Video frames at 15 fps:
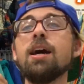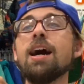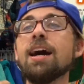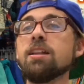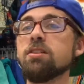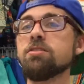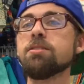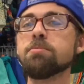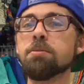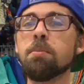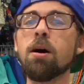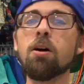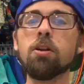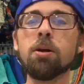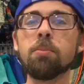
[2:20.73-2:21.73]
I looked up the
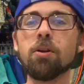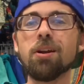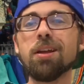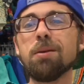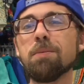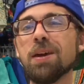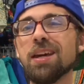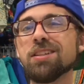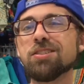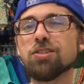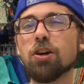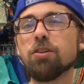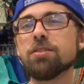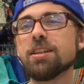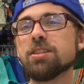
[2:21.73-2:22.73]
model number on eBay,
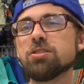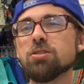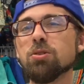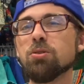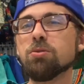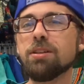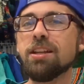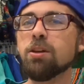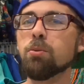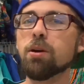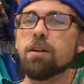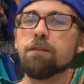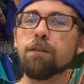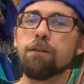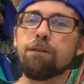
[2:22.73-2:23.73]
saw they sold
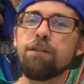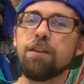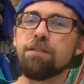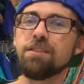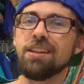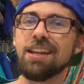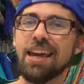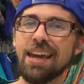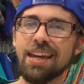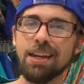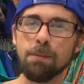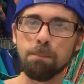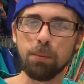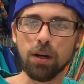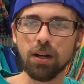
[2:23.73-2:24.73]
anywhere from $50 to
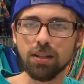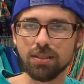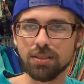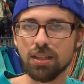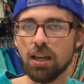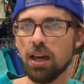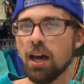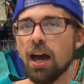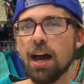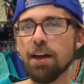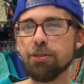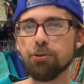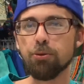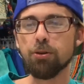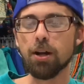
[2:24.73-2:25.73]
$80. I
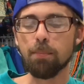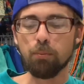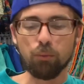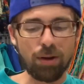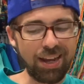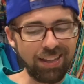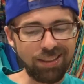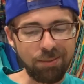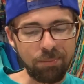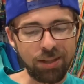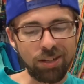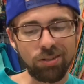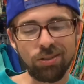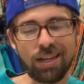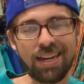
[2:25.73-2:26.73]
threw it up right in the
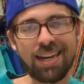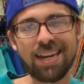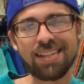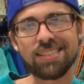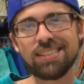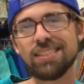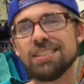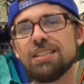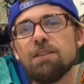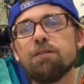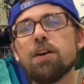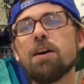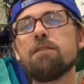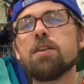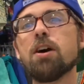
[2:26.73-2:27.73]
middle. I asked
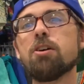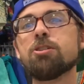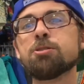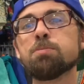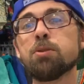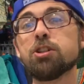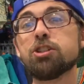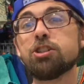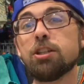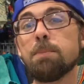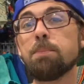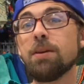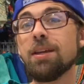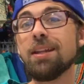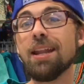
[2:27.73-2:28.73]
$65 plus
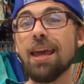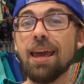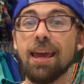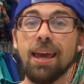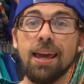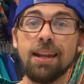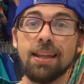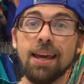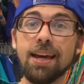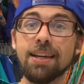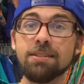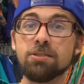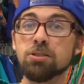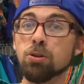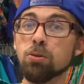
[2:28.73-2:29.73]
shipping, and yeah,
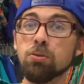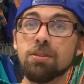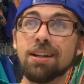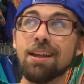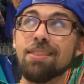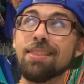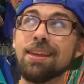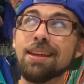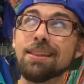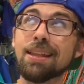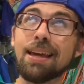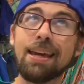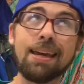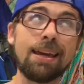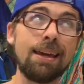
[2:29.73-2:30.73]
it sold in I think
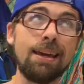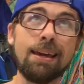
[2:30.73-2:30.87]
like